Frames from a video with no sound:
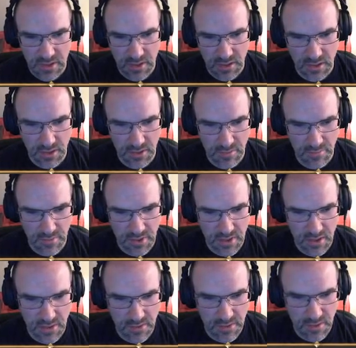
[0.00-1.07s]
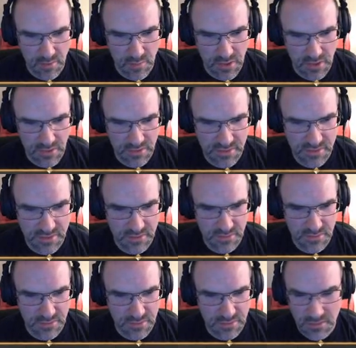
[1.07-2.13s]
And then we
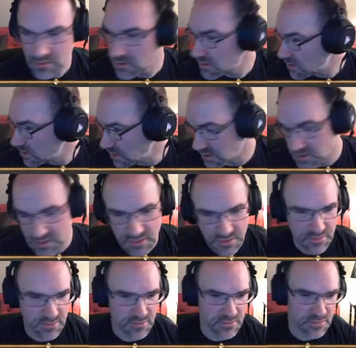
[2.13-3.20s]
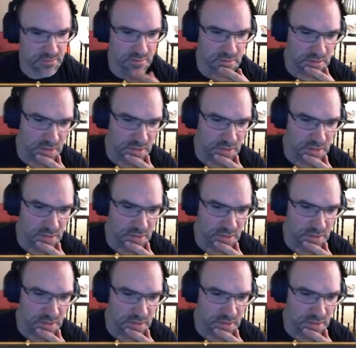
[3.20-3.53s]
also need to